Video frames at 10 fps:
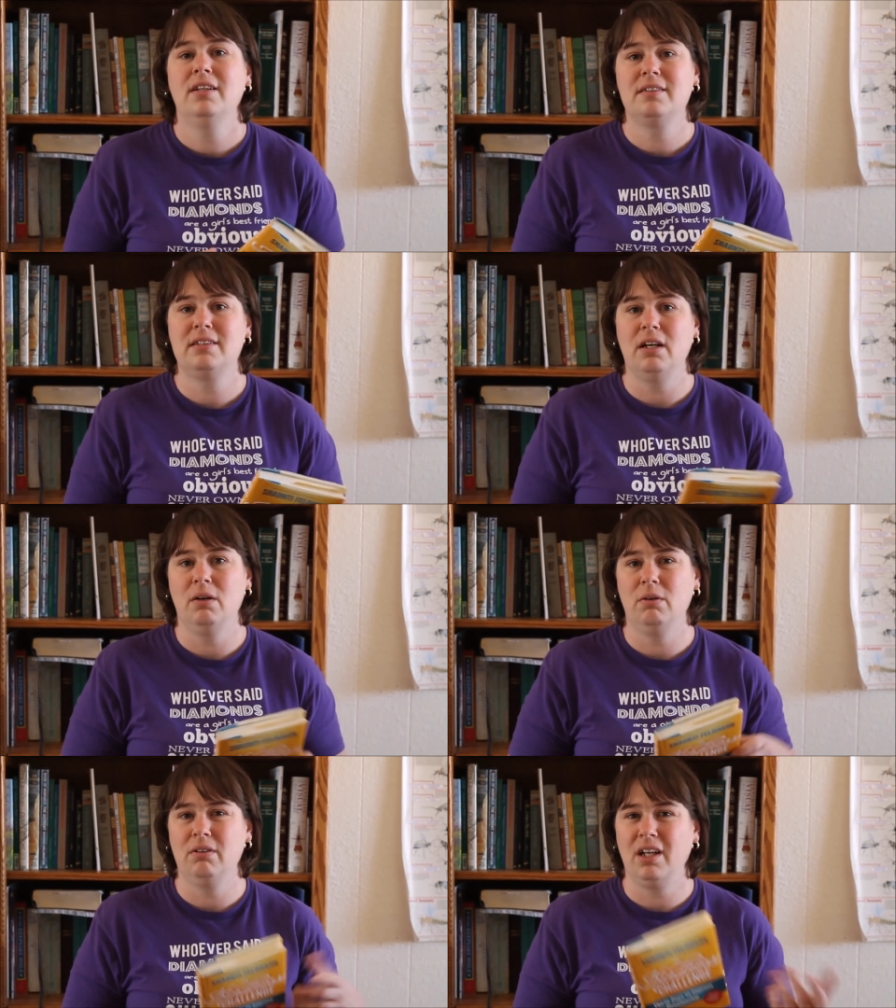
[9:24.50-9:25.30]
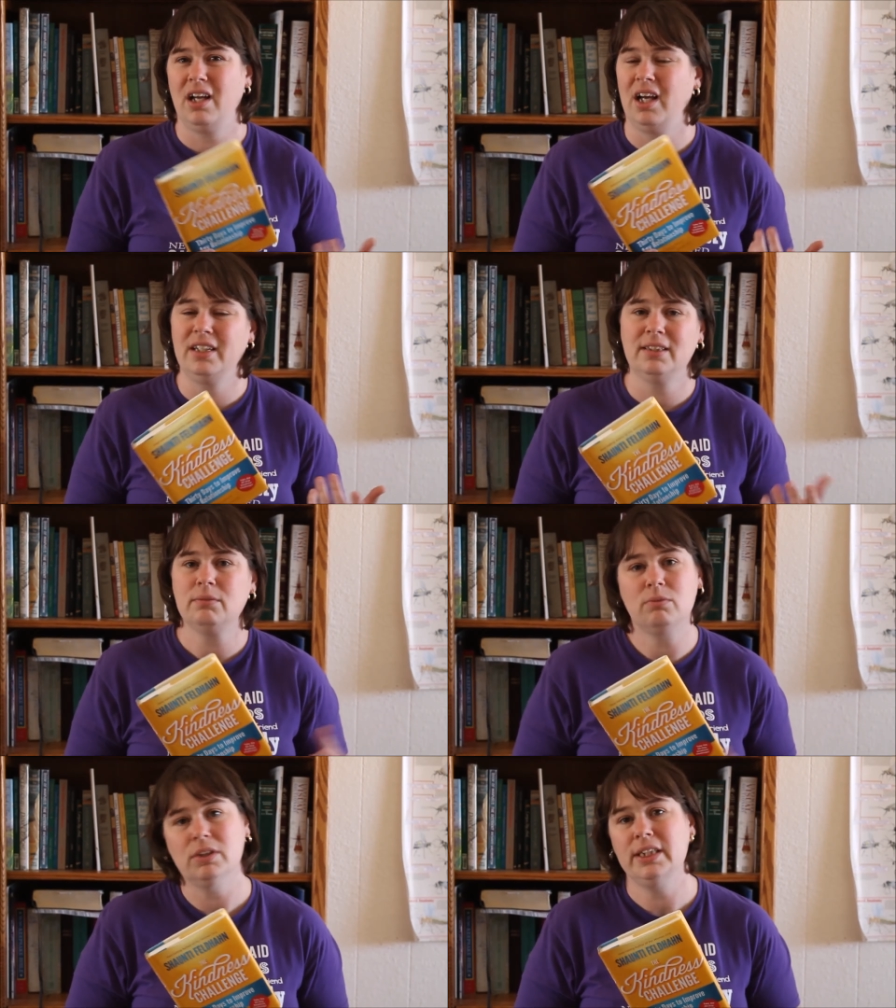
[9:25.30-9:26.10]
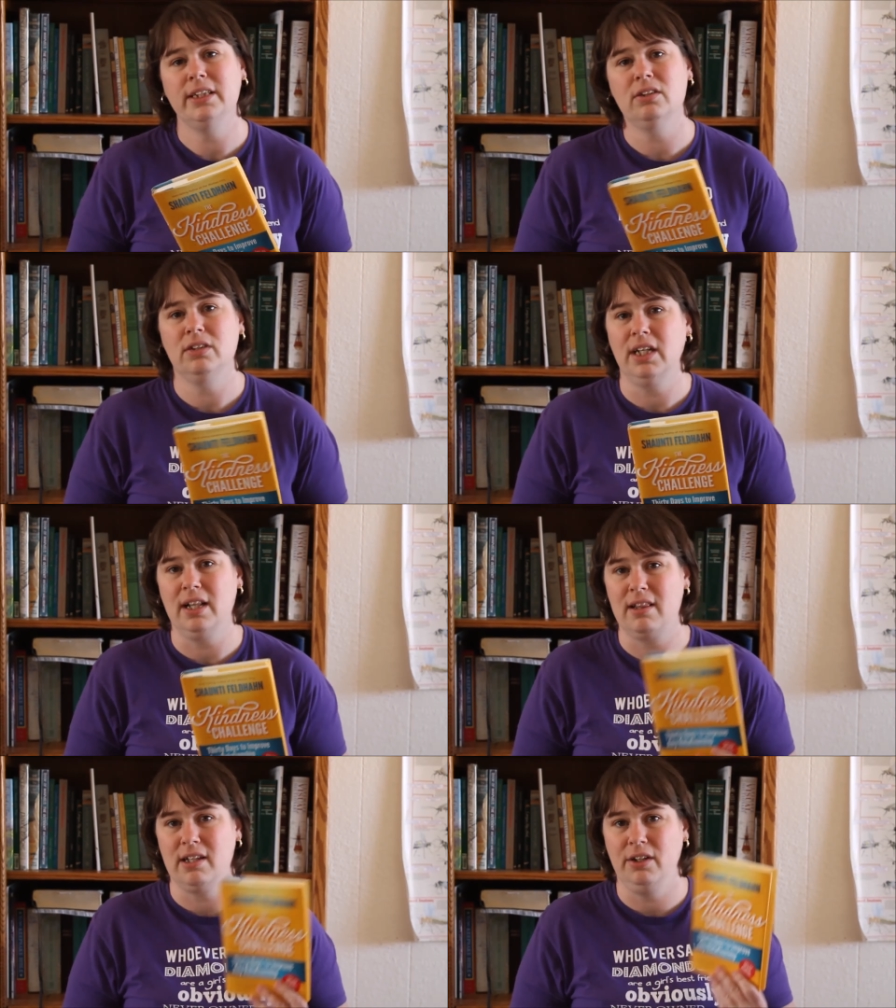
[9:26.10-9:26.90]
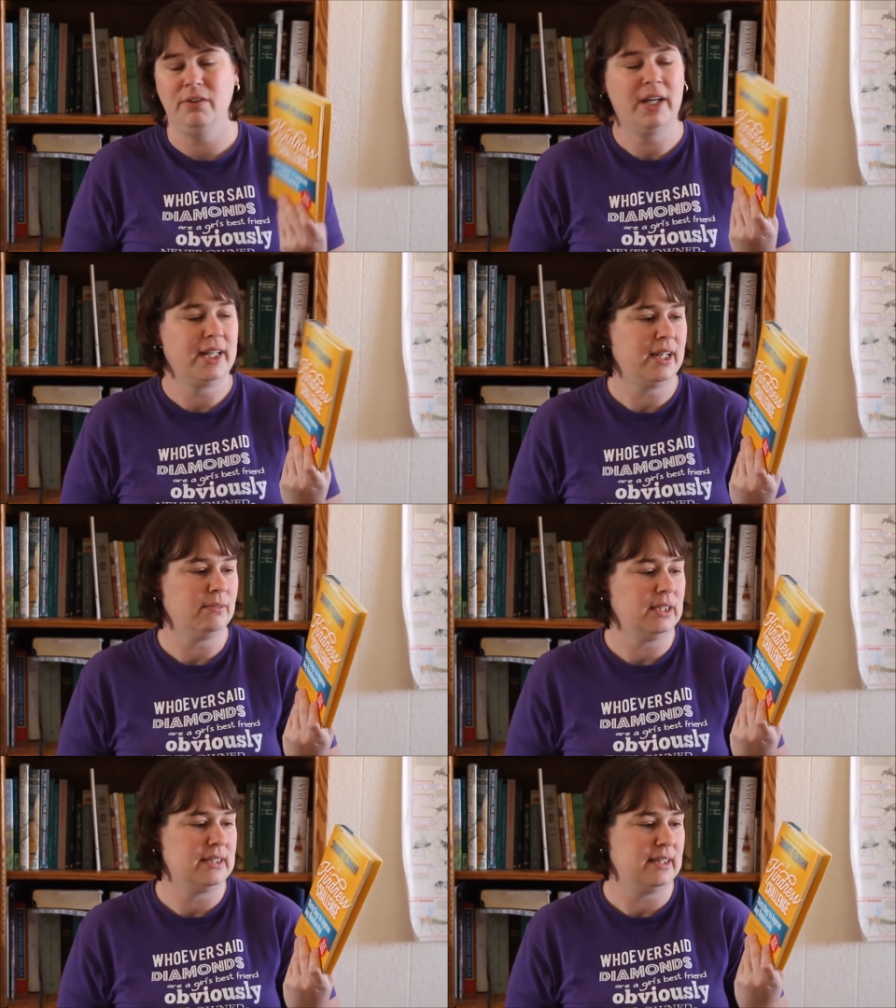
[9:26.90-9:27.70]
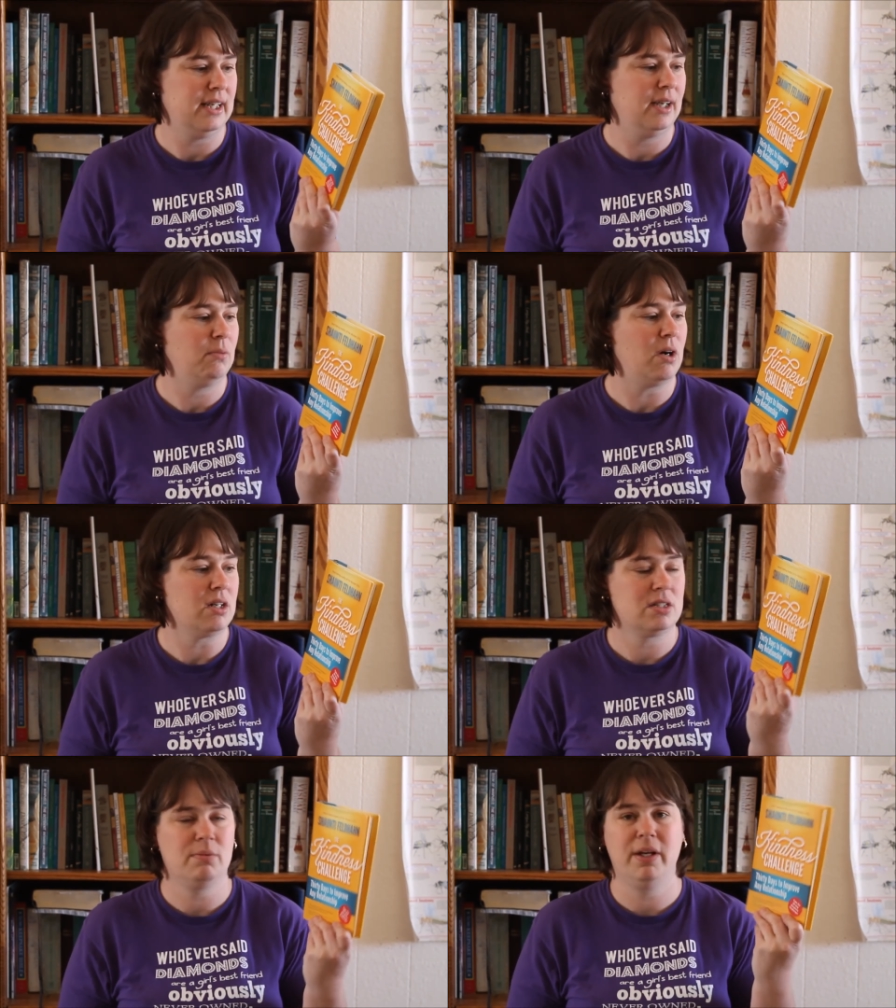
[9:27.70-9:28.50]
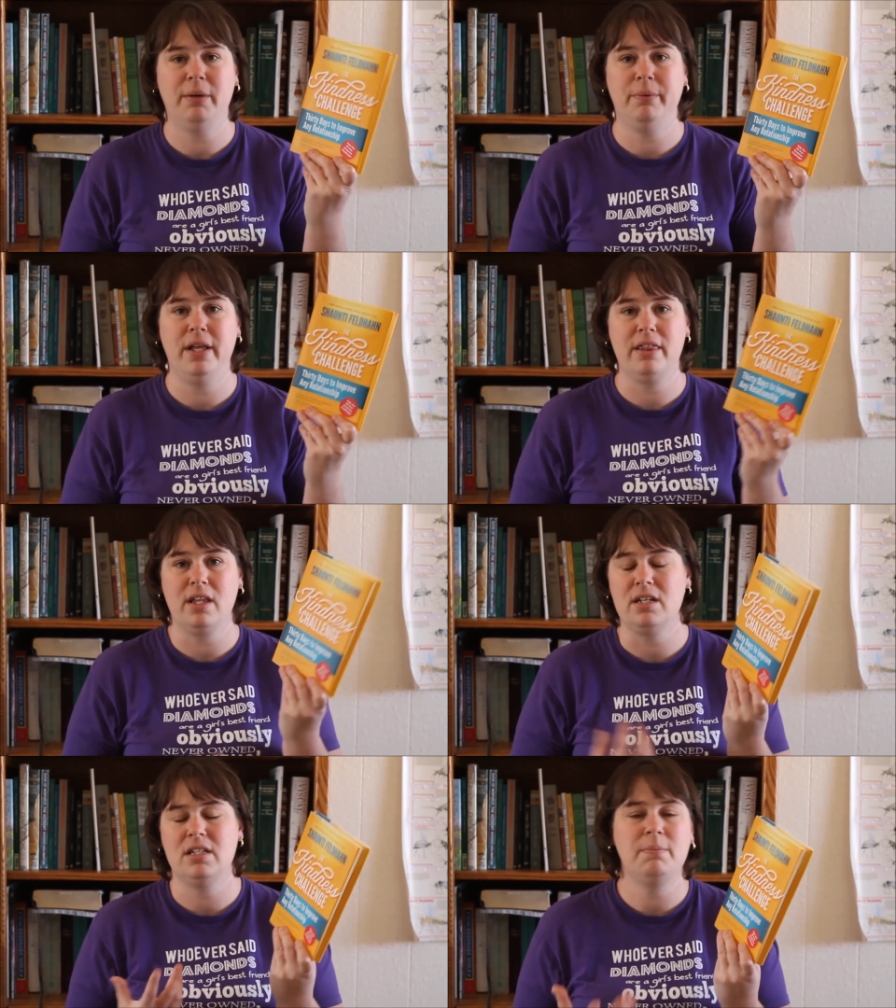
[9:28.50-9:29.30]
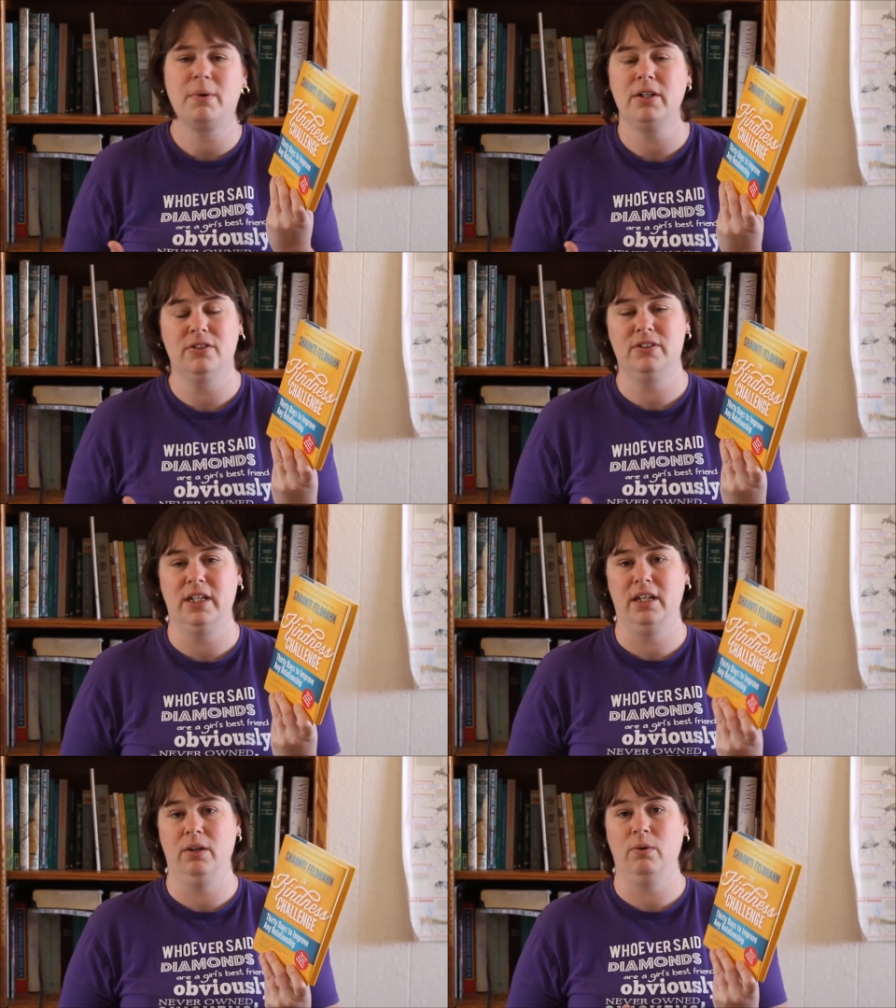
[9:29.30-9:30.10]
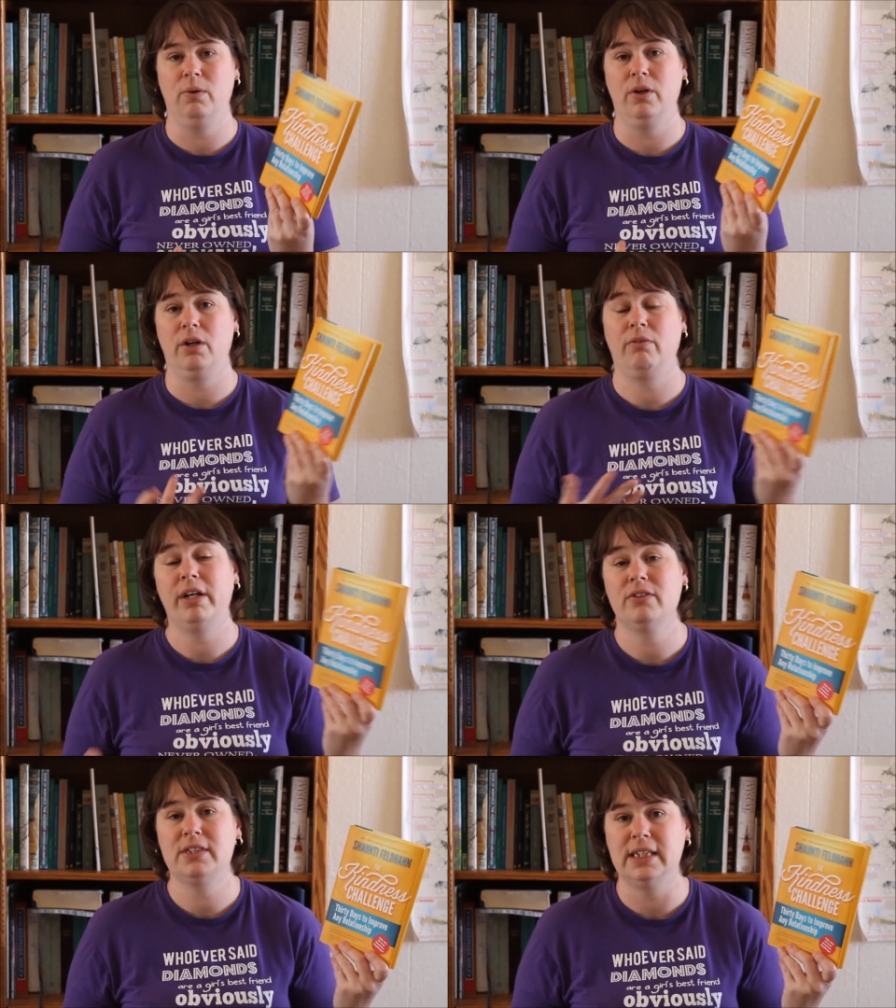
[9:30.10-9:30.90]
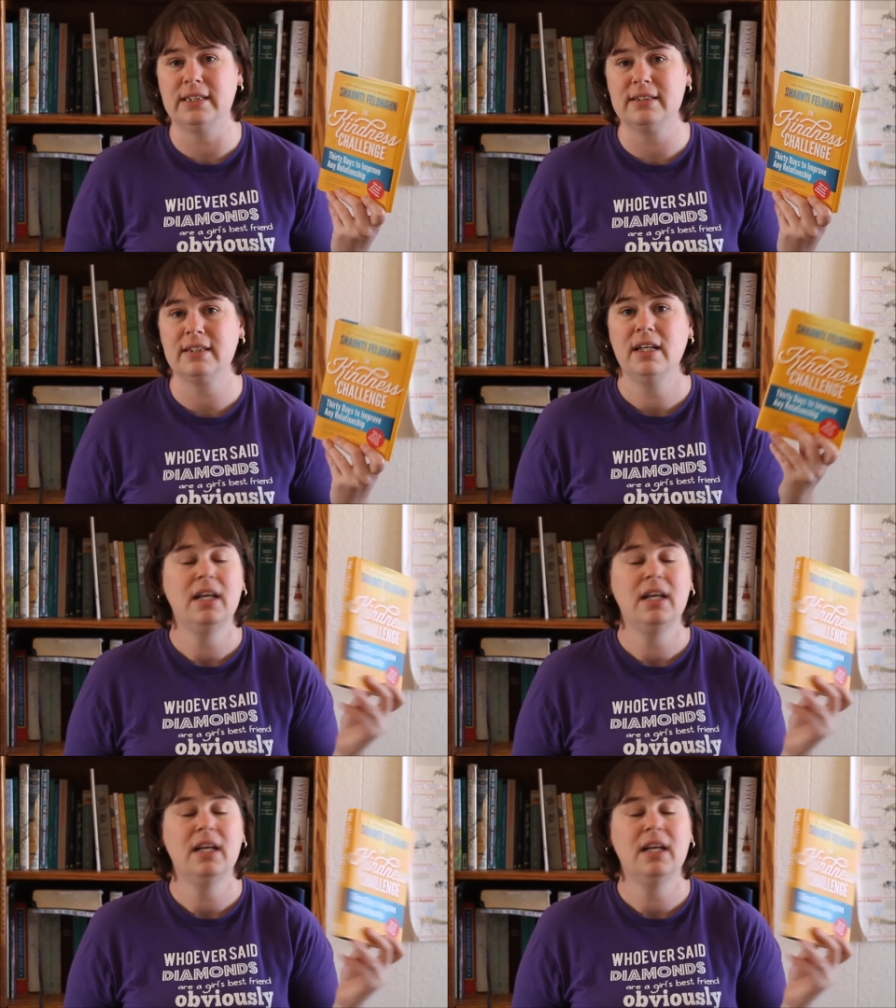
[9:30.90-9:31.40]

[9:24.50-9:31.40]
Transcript: So I didn't really learn anything new. I can't really say I walked away with a deeper understanding or a greater sense.